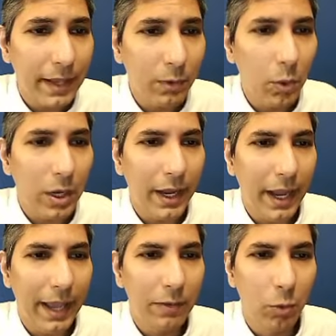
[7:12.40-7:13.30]
And when
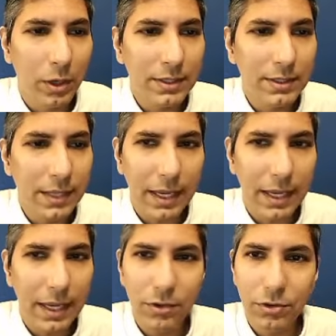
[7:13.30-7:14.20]
I add 1
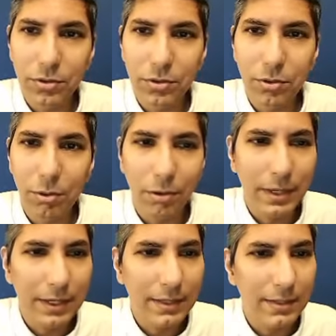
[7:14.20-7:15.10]
zinc and 2
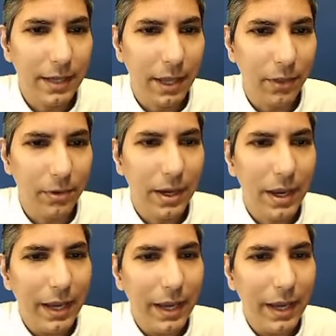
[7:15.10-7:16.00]
chlorines together,
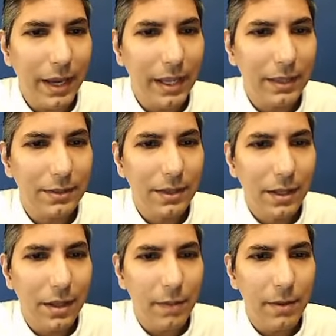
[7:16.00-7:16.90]
I get
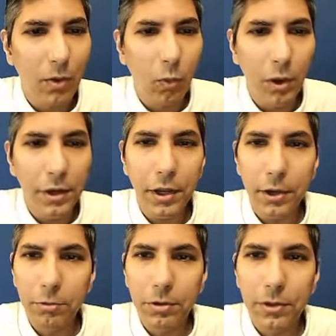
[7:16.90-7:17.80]
about
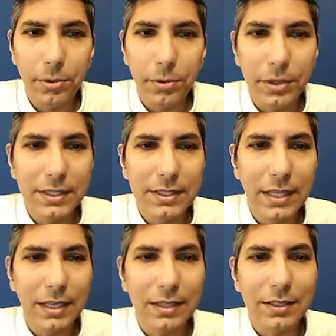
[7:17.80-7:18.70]

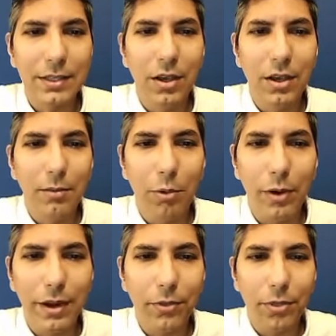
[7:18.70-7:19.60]

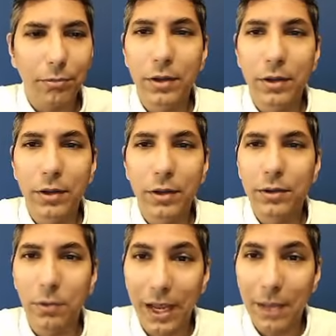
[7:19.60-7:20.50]

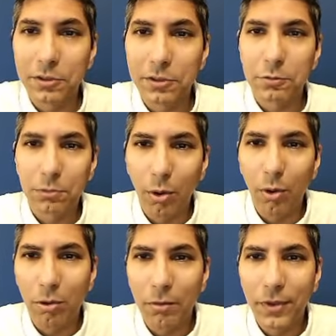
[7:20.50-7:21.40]
136.31 grams per
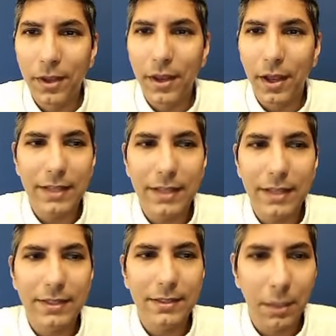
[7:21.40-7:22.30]
mole of
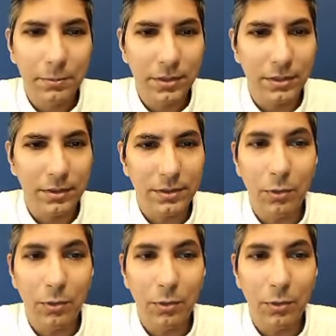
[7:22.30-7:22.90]
that substance.